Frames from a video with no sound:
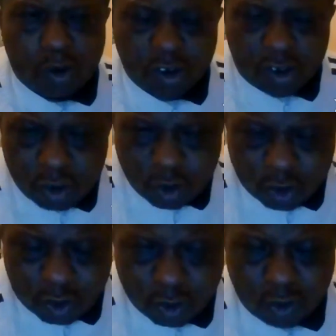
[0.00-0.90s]

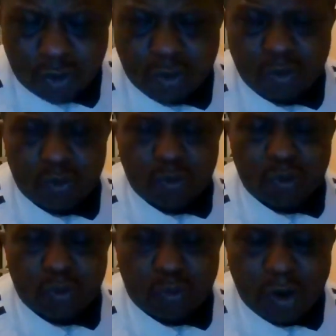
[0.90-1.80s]
continue to
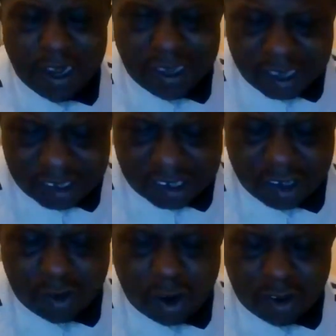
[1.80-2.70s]
practice
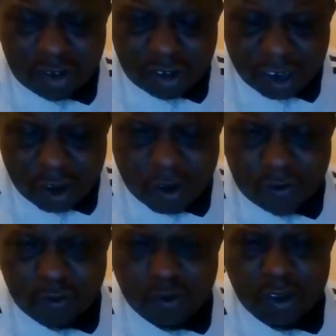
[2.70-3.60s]
the doctrine of